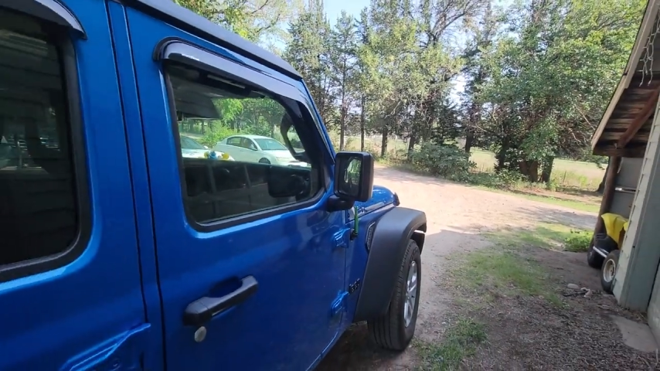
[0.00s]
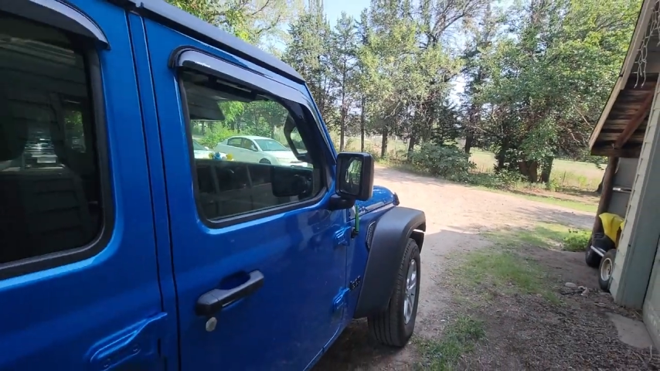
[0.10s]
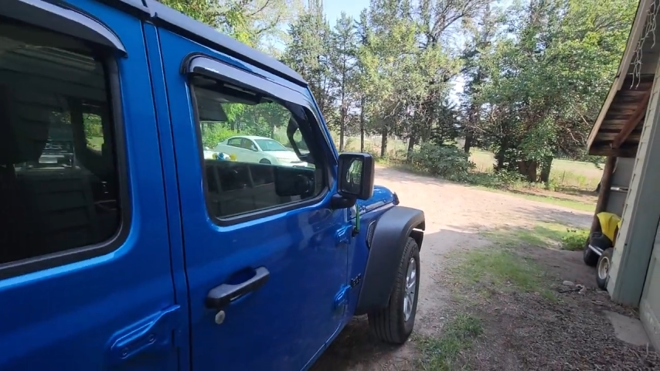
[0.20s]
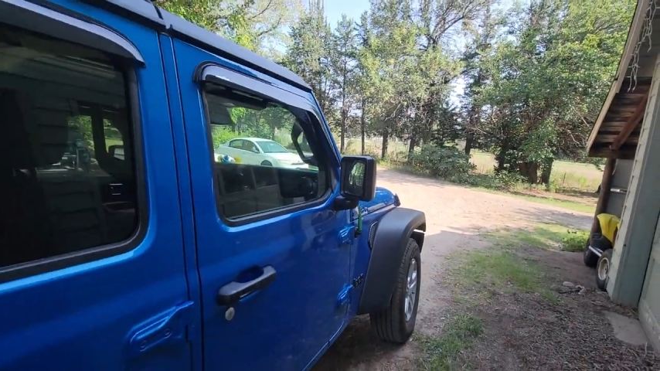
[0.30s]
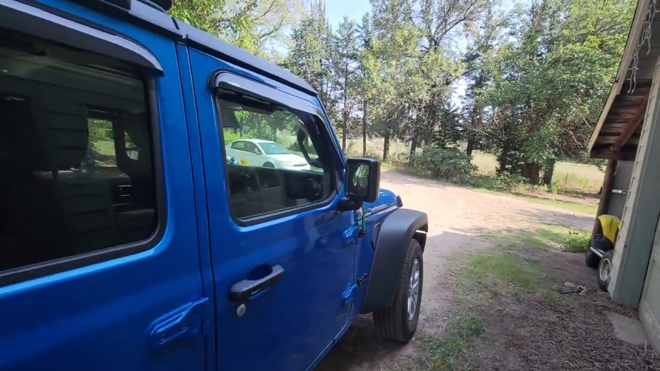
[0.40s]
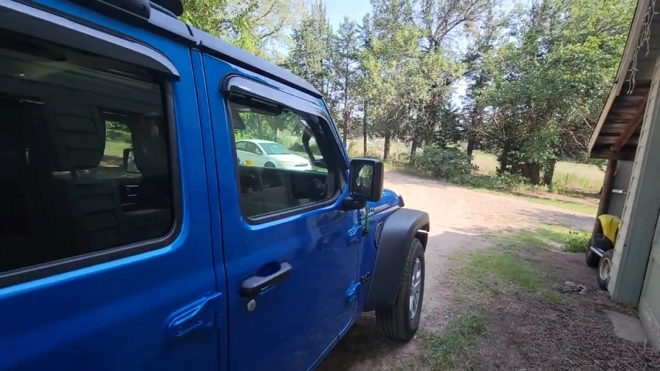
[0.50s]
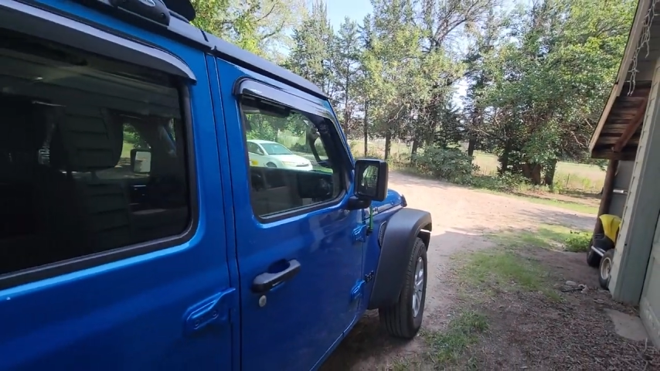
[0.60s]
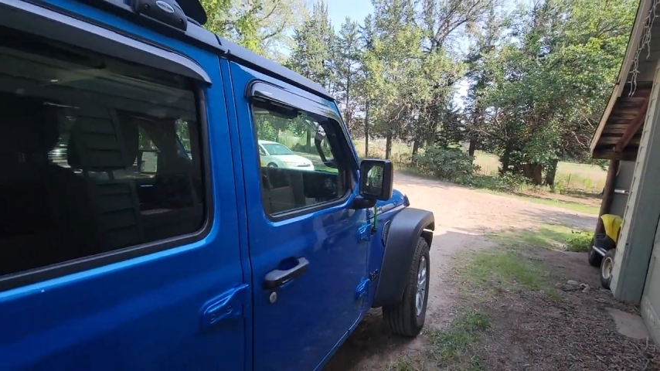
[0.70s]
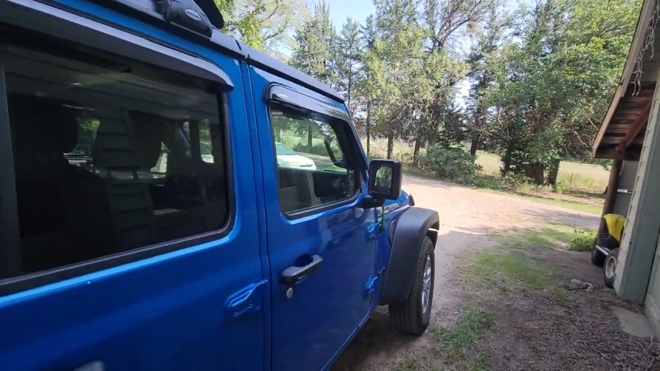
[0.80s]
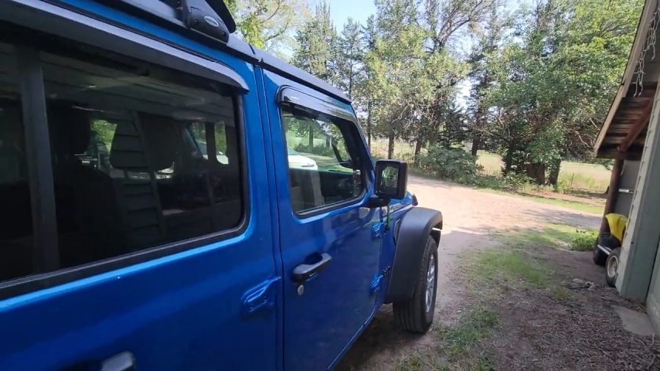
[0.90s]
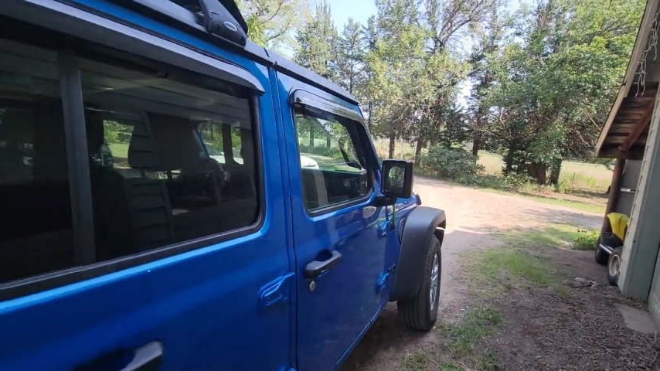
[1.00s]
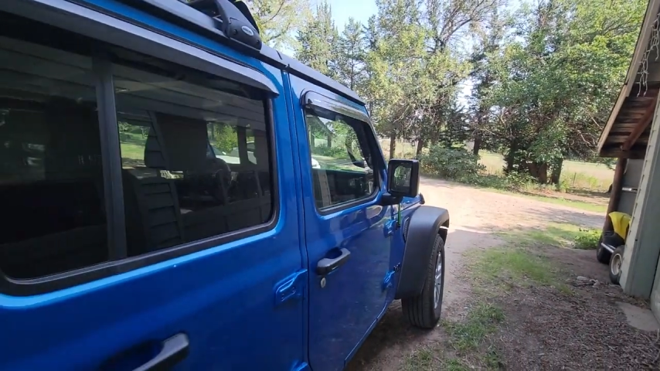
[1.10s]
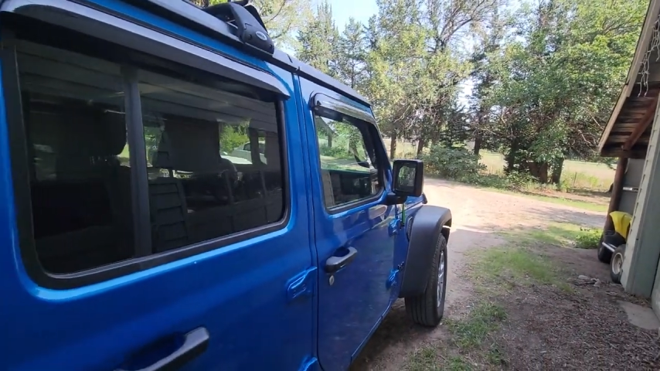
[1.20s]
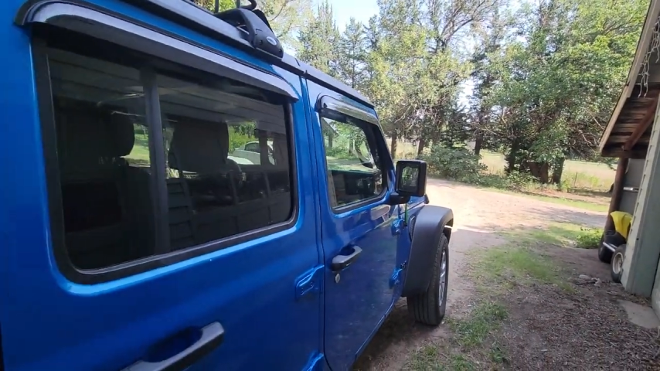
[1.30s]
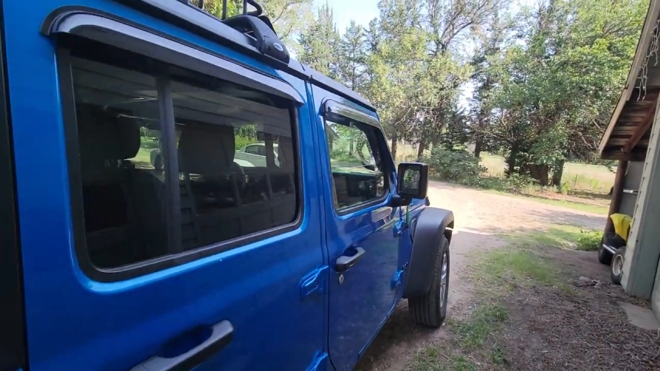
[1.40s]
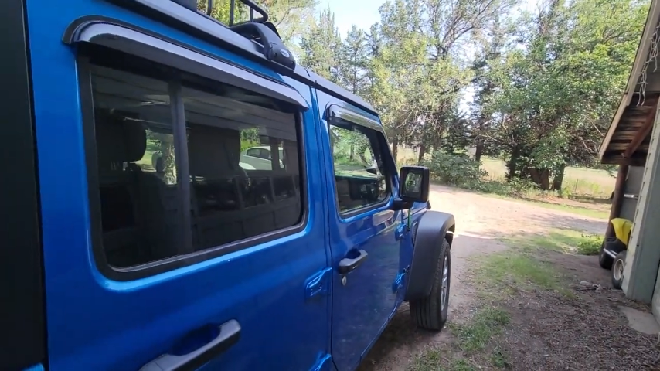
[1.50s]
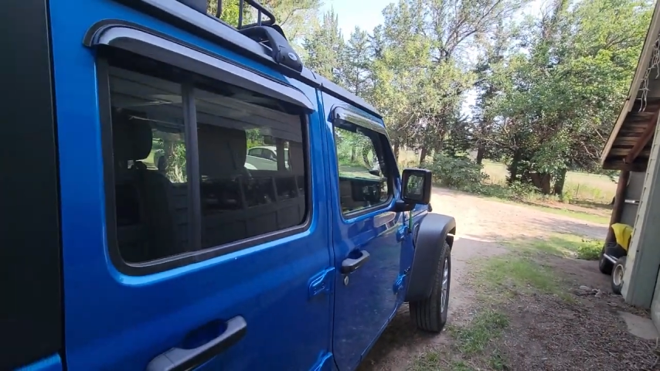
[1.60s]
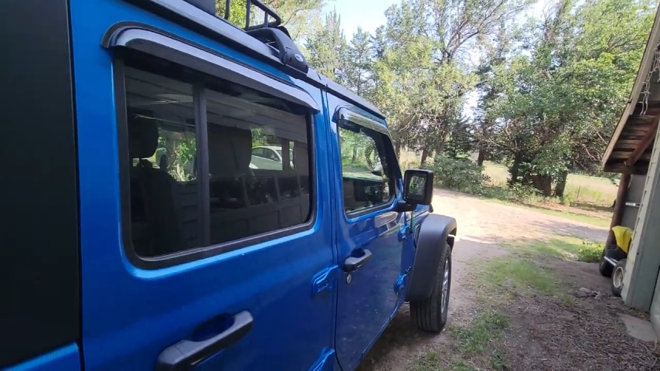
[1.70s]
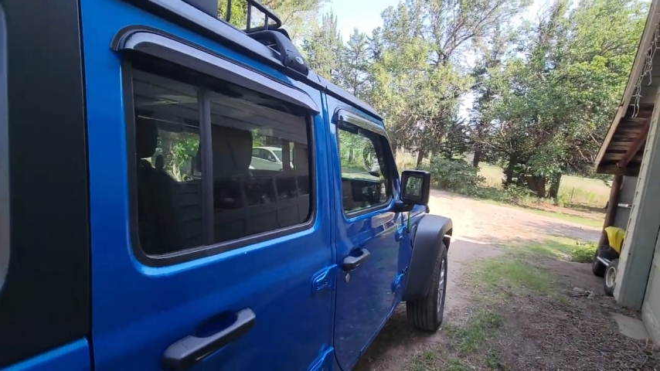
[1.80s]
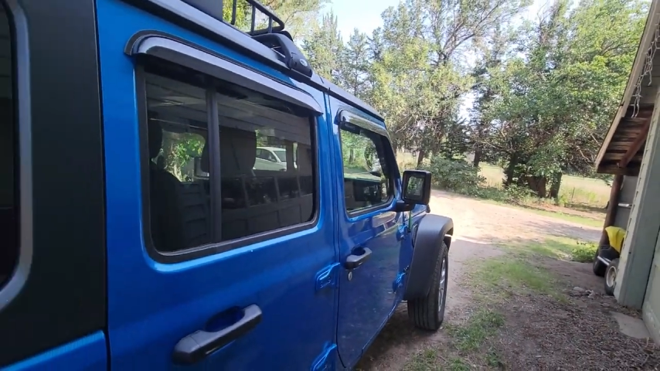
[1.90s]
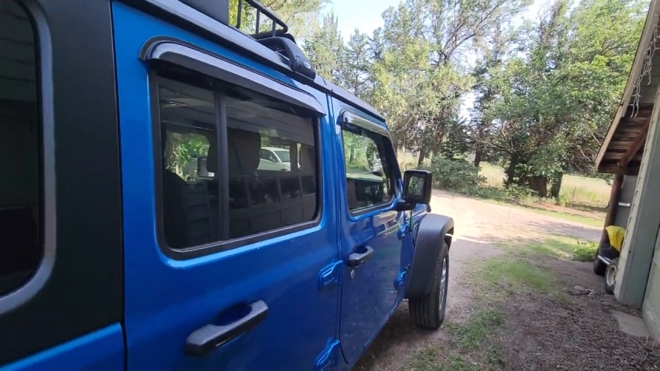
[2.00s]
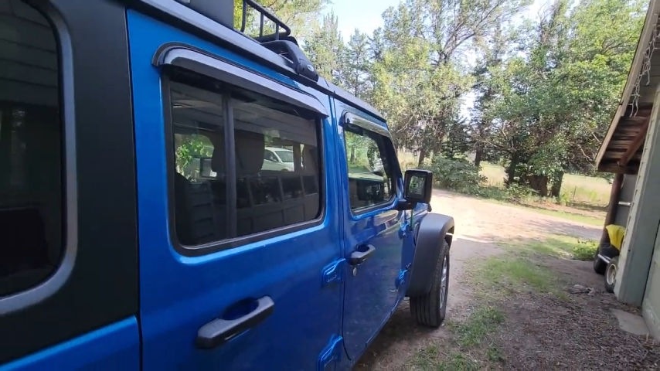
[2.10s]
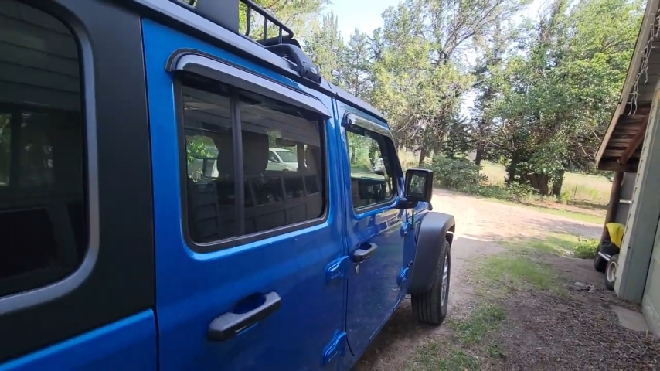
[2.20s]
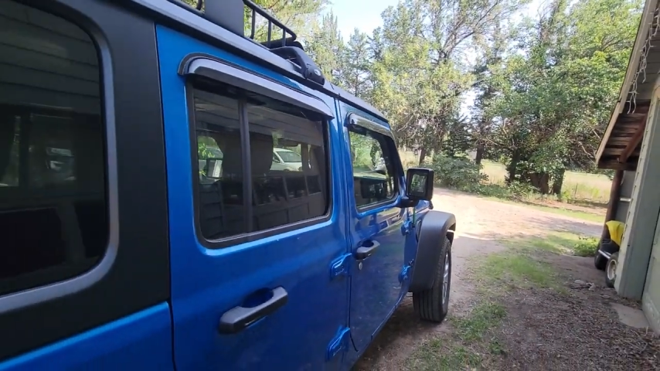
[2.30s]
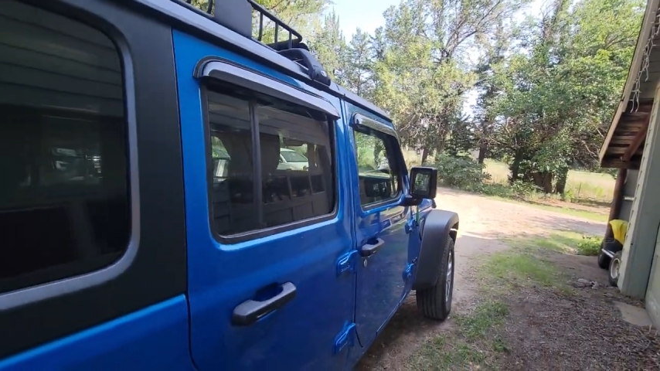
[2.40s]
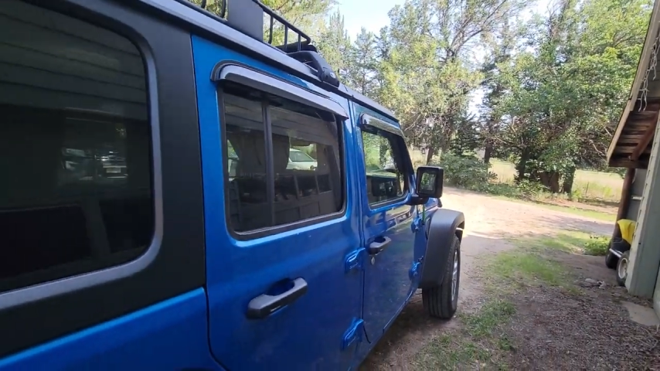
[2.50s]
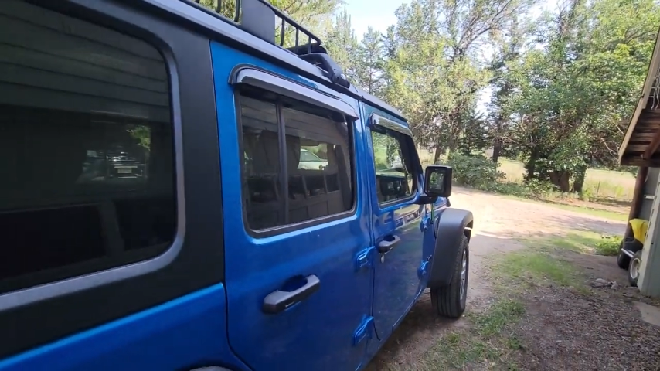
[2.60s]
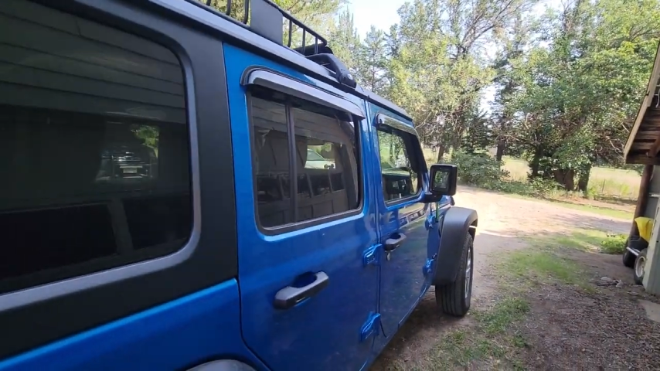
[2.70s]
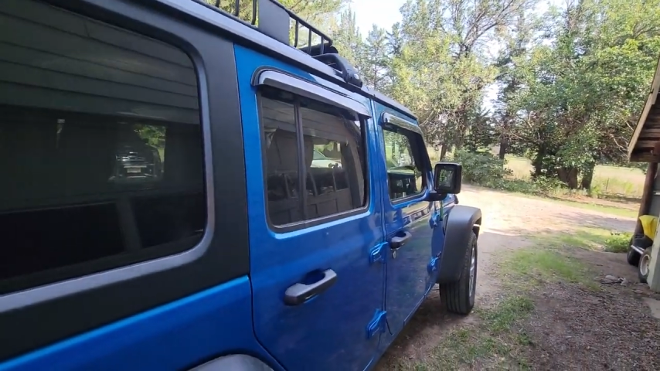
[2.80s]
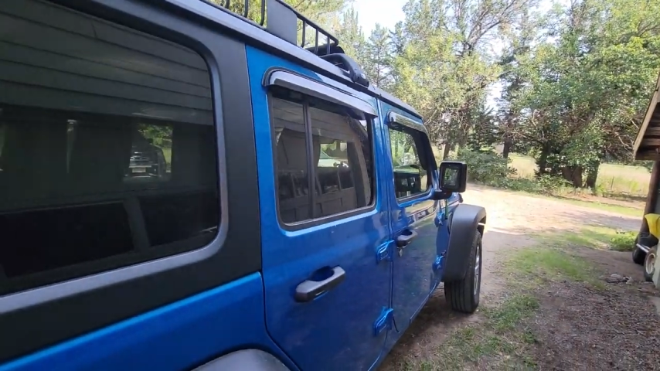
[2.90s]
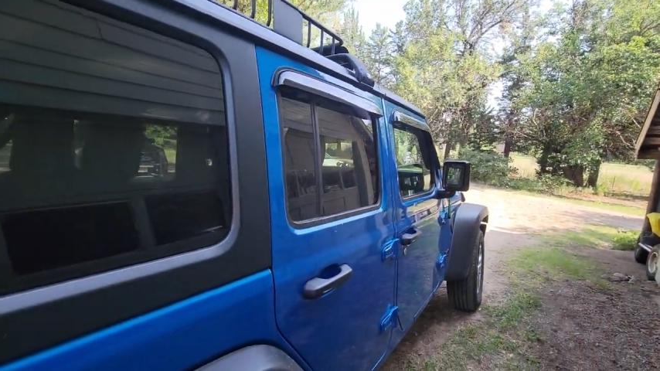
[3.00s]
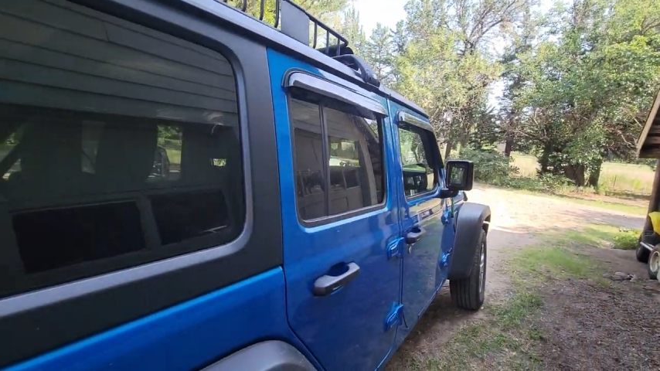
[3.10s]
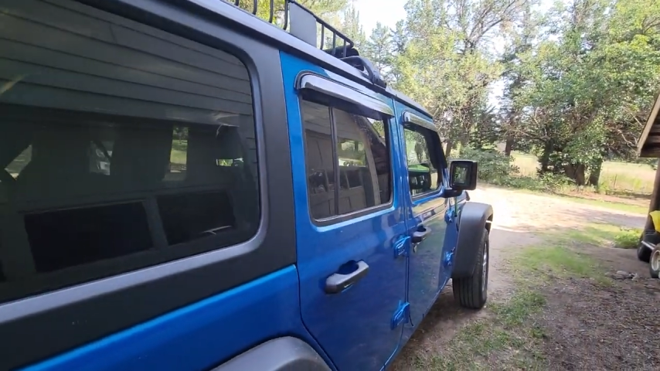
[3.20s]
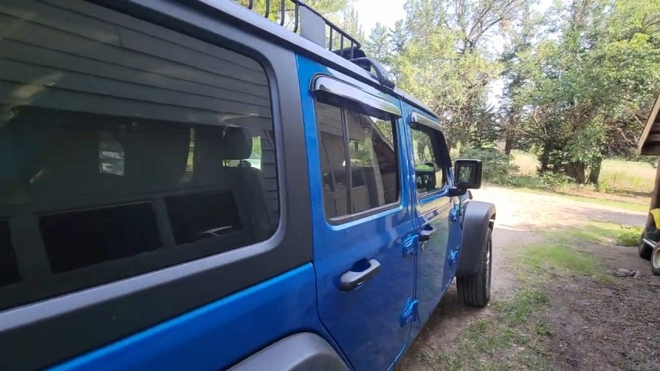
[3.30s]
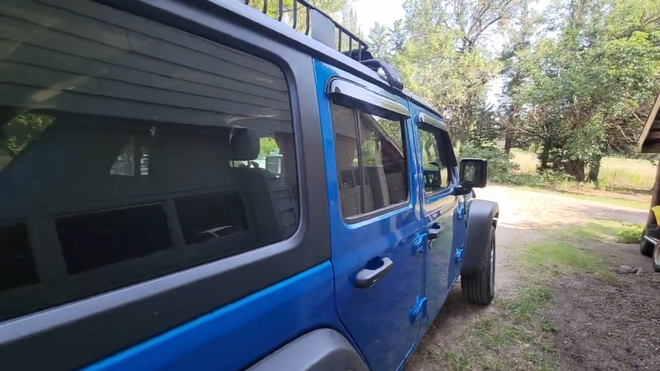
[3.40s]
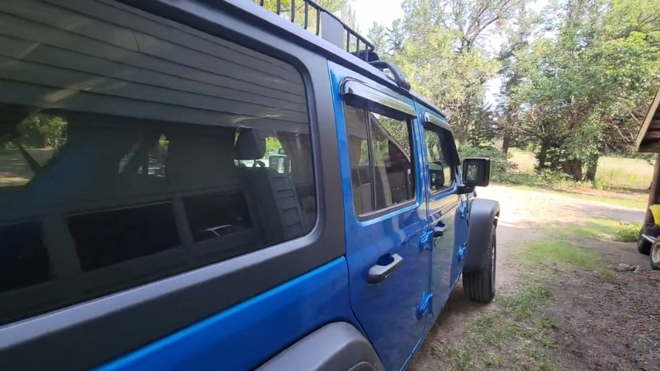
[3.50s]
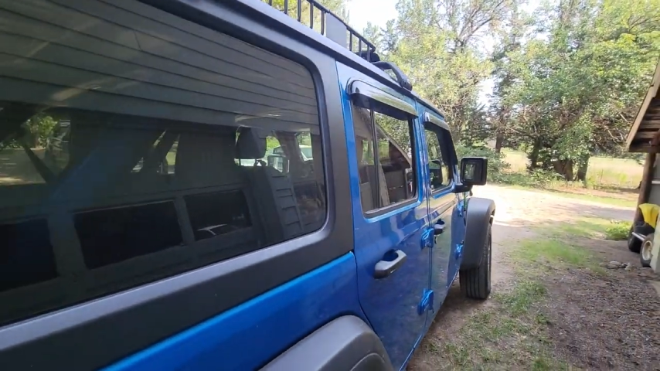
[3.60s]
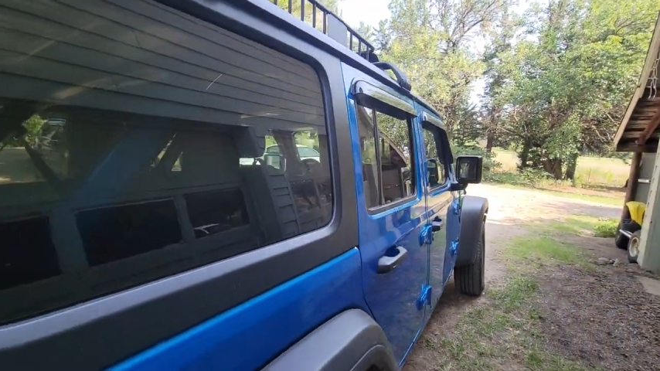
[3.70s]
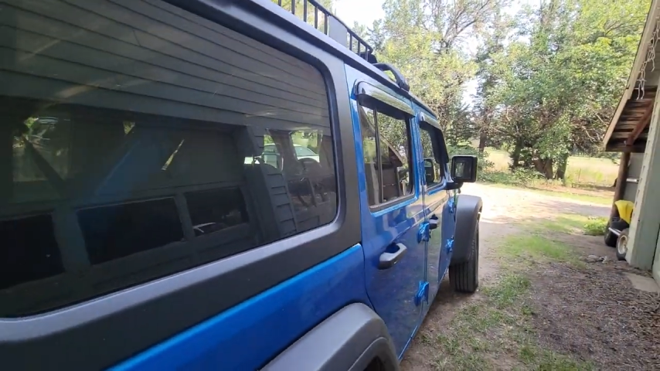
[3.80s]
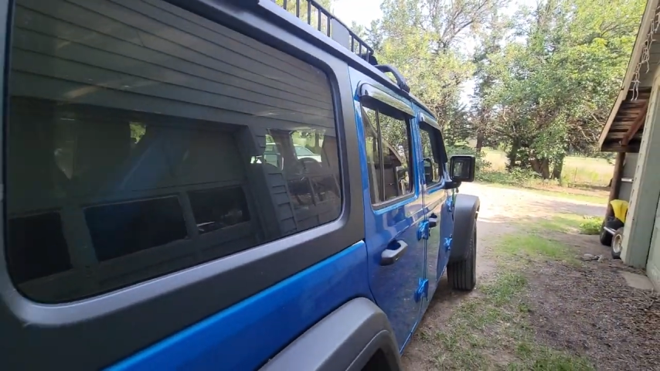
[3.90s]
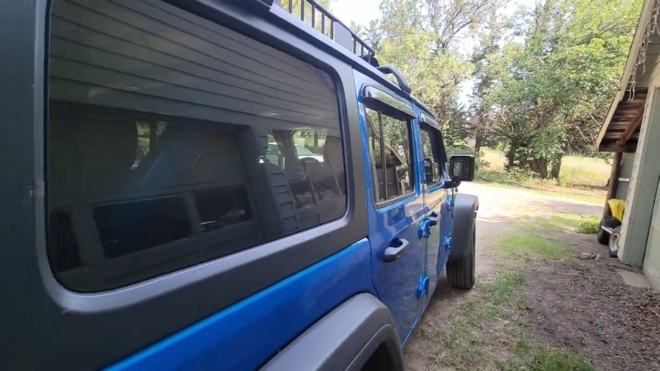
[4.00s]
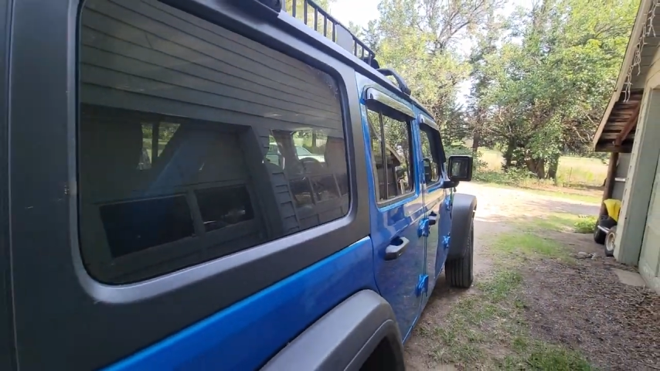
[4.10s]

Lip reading: No face is visible, so there are no lips to read.